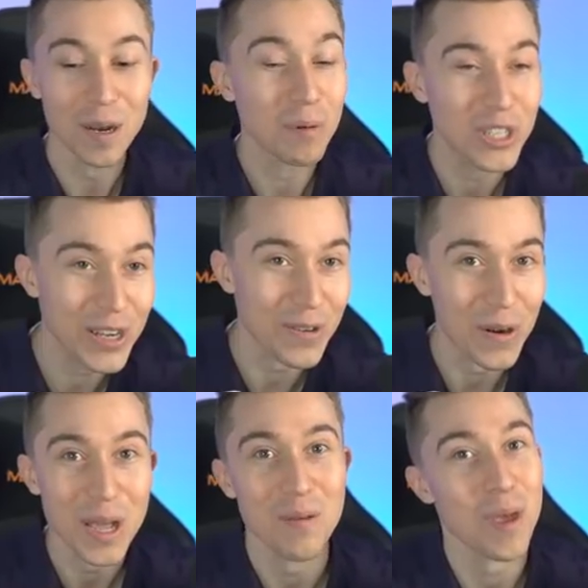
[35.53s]
Number
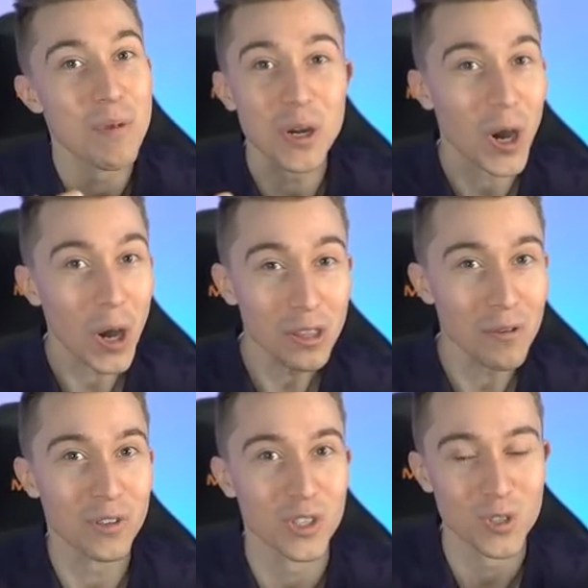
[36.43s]
two, maybe your card
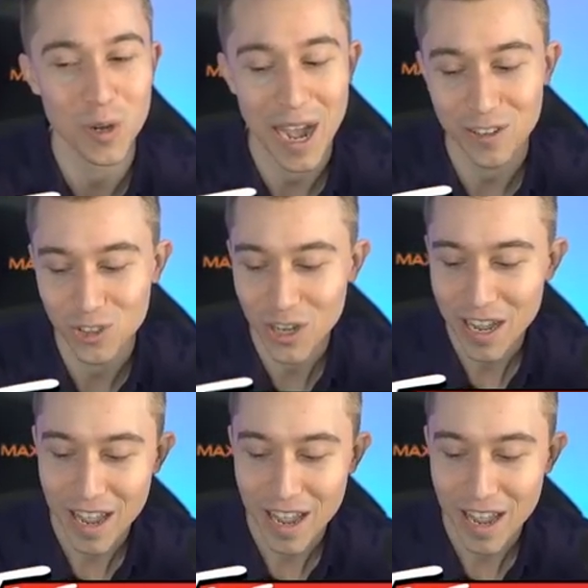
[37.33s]
levels are trash.